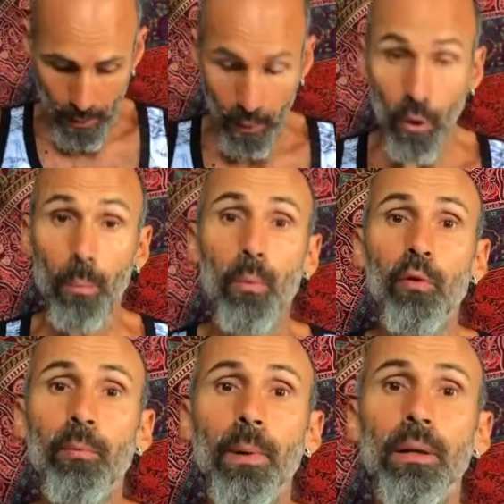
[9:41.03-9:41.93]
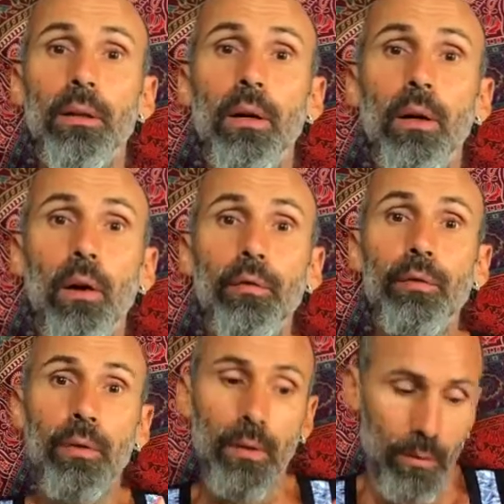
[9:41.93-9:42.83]
The movement of
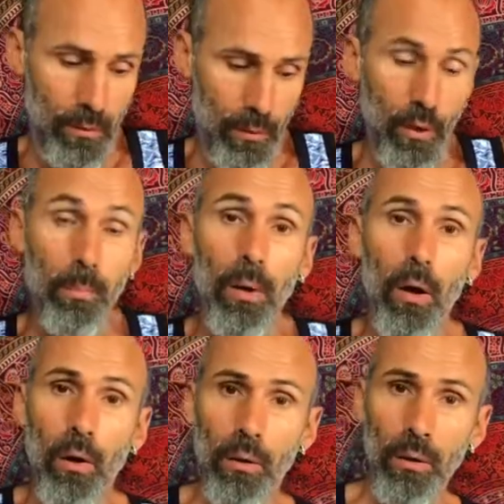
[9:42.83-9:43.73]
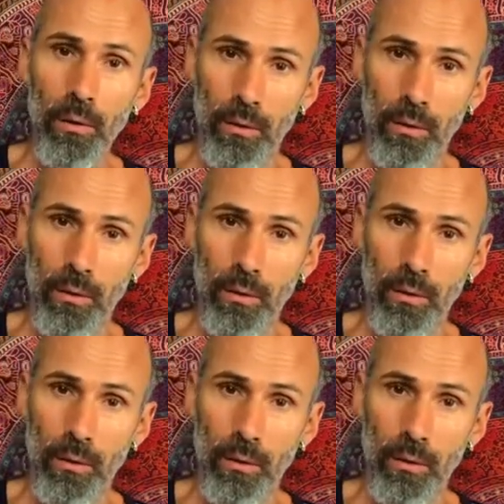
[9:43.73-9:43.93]
the blood